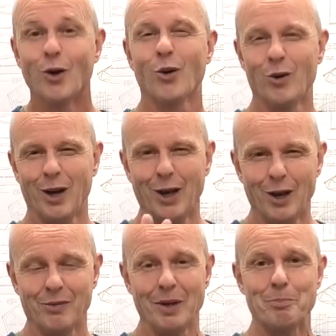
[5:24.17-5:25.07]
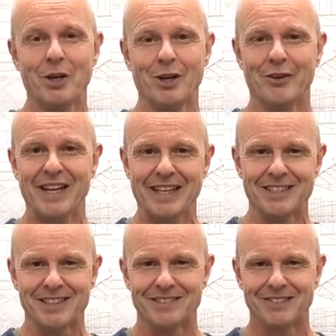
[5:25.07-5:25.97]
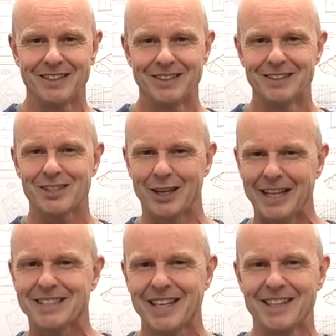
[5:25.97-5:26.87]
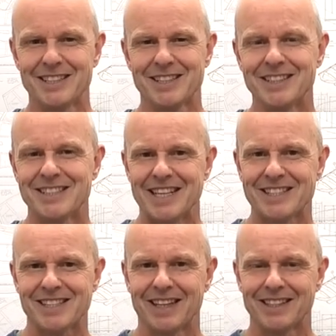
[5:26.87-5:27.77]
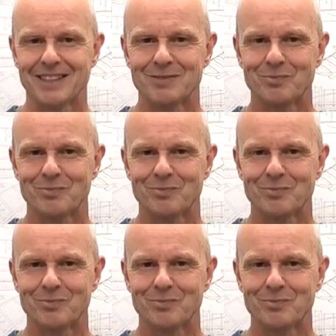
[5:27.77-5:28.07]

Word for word: or a lovely purring engine. So let's get this in the test stand.